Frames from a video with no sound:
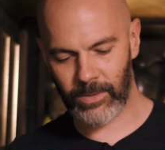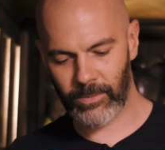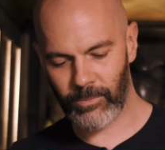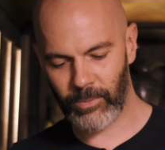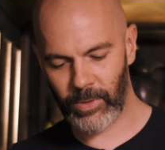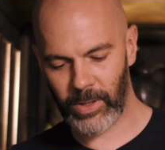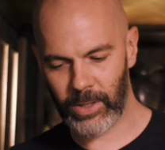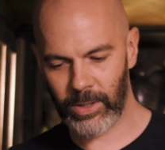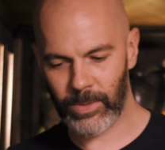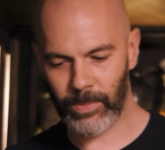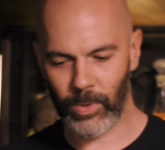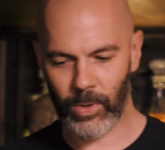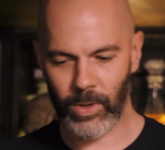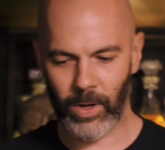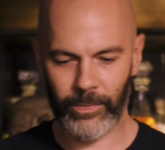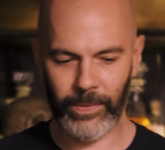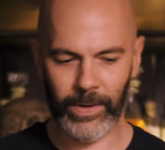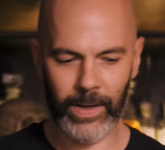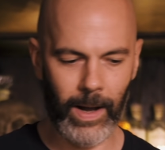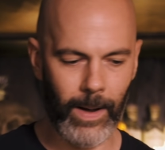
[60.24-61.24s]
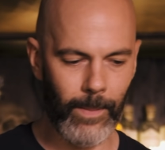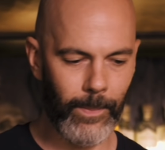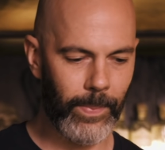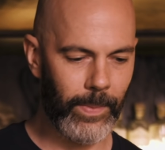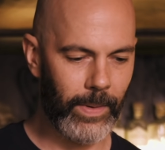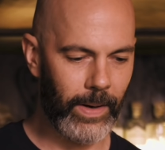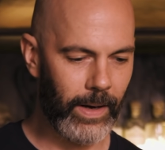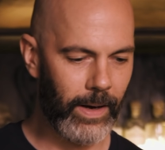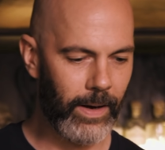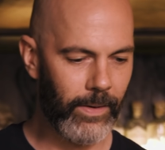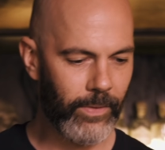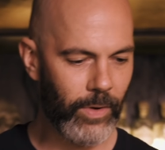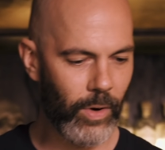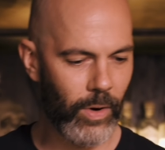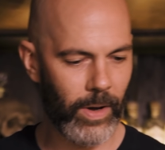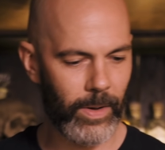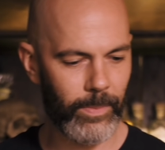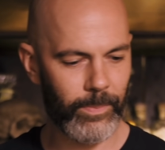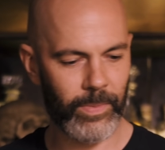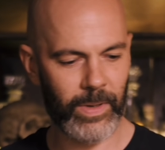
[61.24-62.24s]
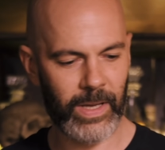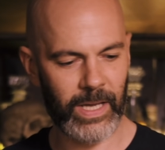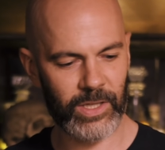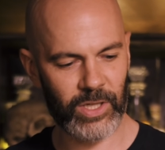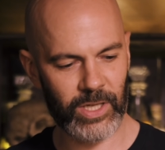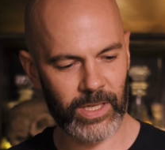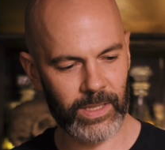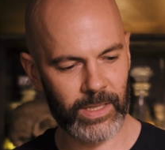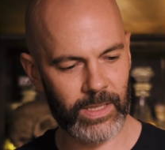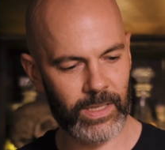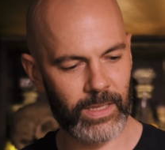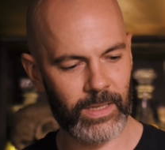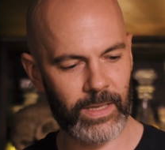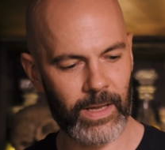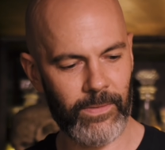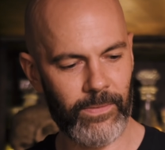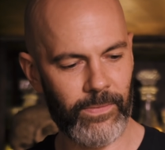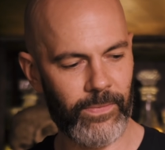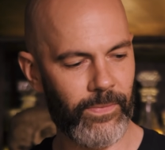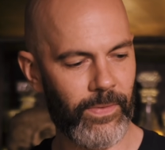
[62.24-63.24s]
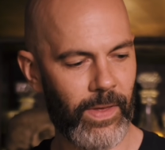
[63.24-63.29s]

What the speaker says: reusable coffee cup. I've got a kitchen sieve